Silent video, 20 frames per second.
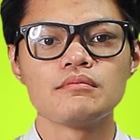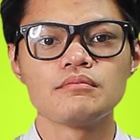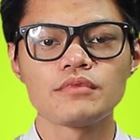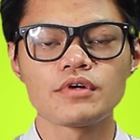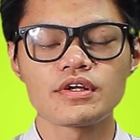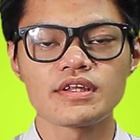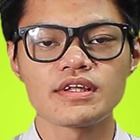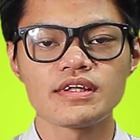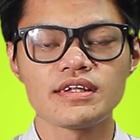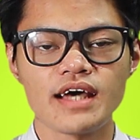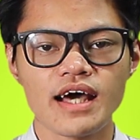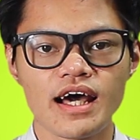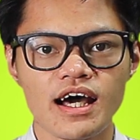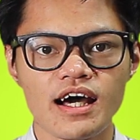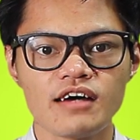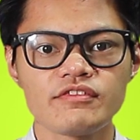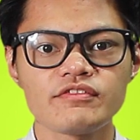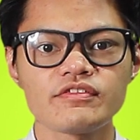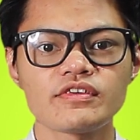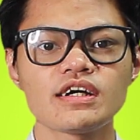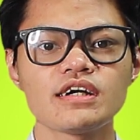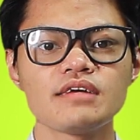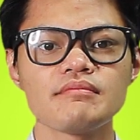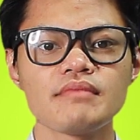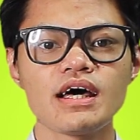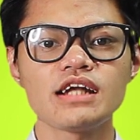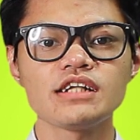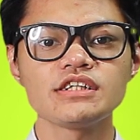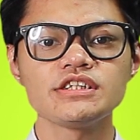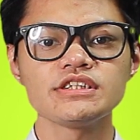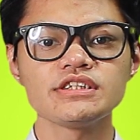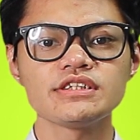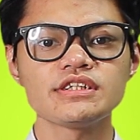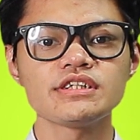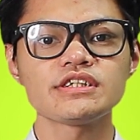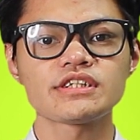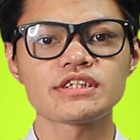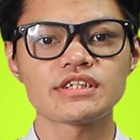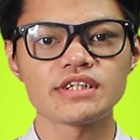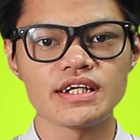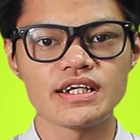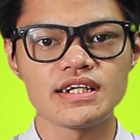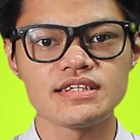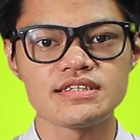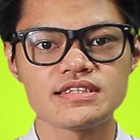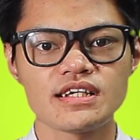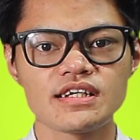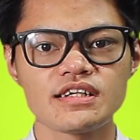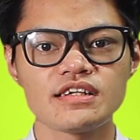More than half are managing their trades